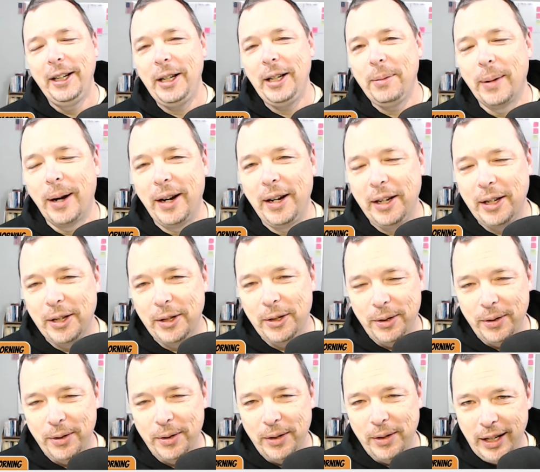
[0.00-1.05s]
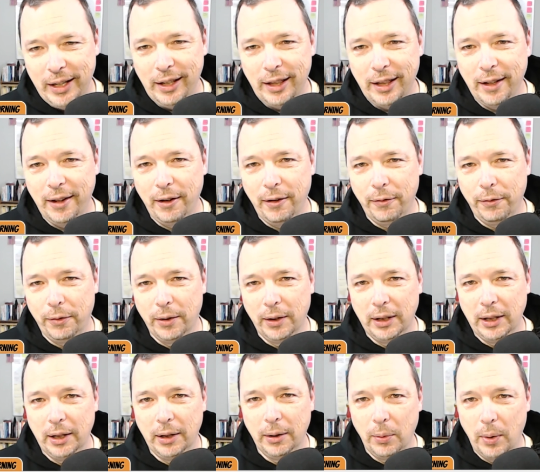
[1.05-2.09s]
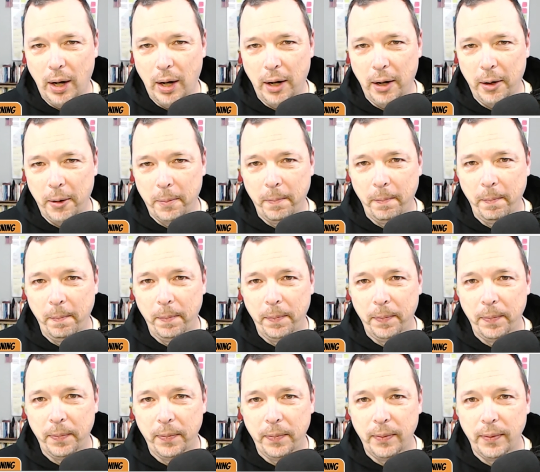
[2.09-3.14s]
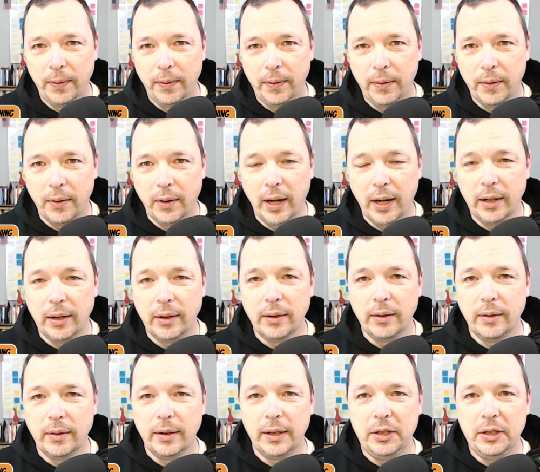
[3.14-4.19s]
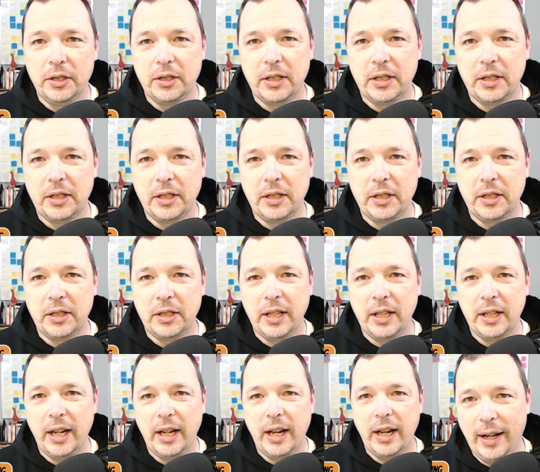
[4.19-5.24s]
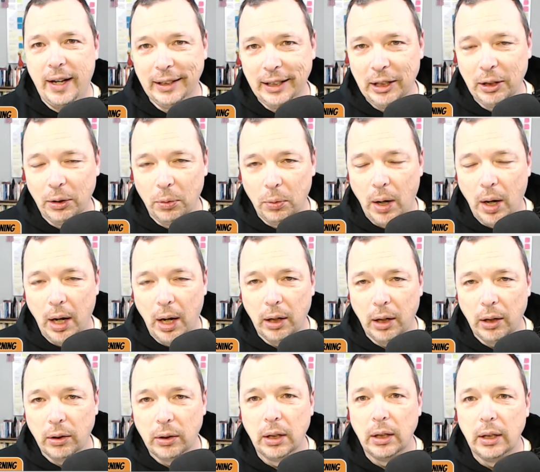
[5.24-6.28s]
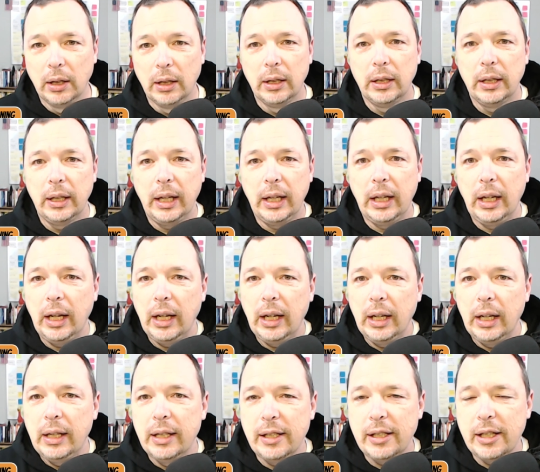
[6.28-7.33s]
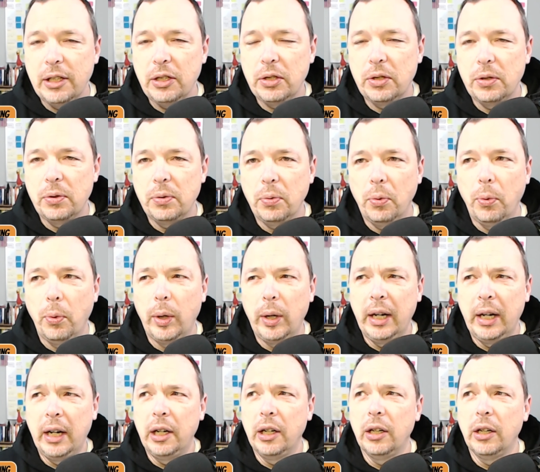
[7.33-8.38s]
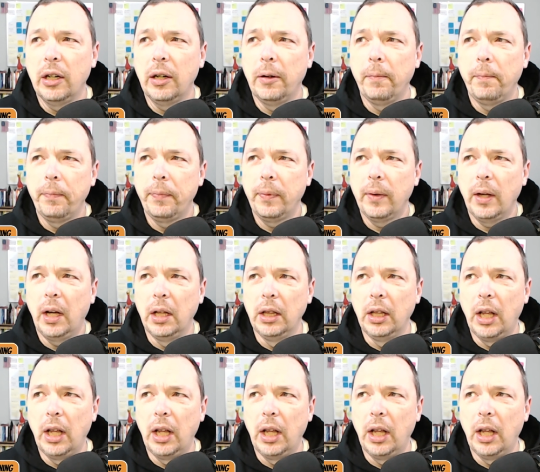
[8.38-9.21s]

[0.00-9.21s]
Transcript: Anybody can do anything for a little while, right? And you just have to define little while. And, and this is where a